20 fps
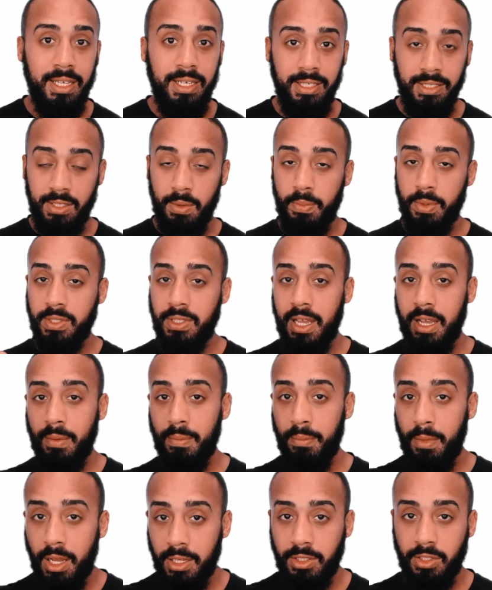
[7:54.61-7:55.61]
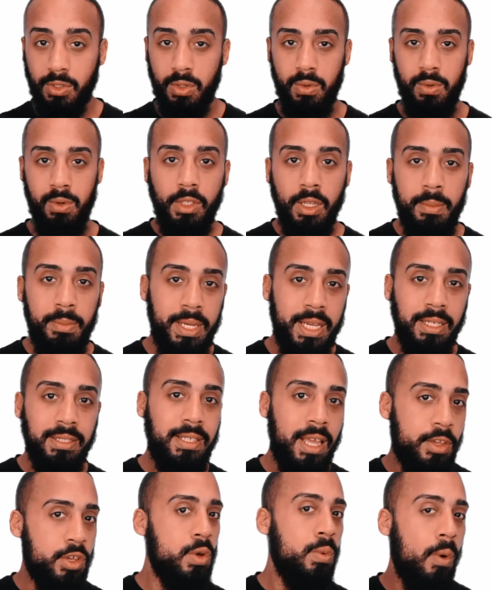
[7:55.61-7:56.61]
It needs to protect muscle, because
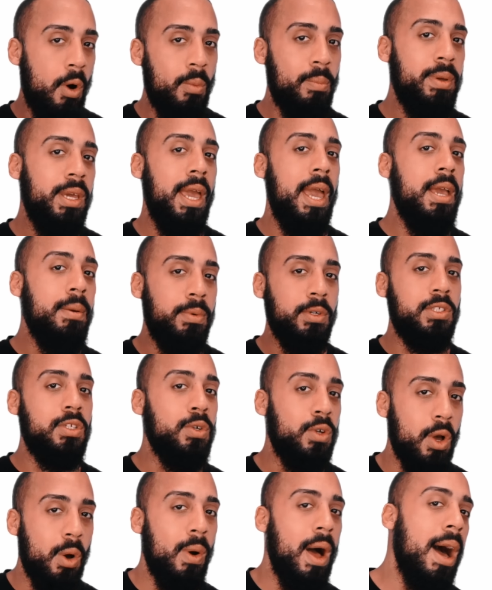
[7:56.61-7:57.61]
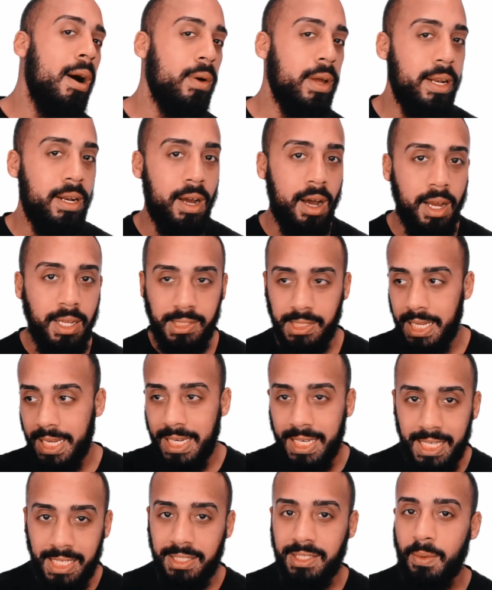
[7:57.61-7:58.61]
then you won't be able to go out and hunt. It
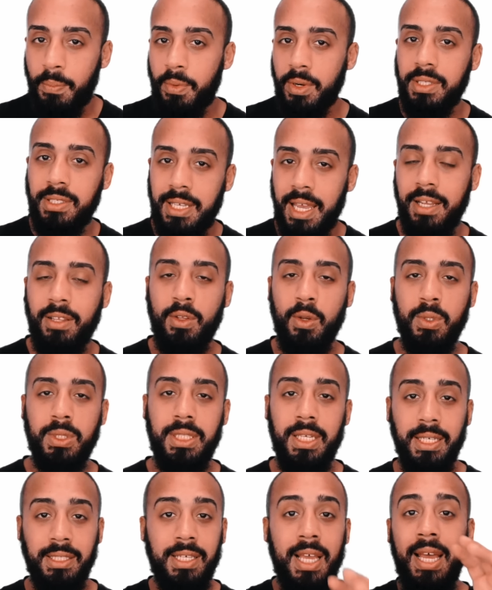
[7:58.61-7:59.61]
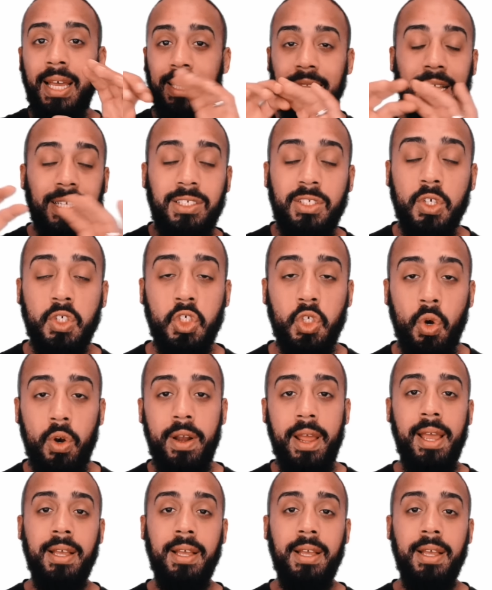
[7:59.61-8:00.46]
needs to protect those things. That's the short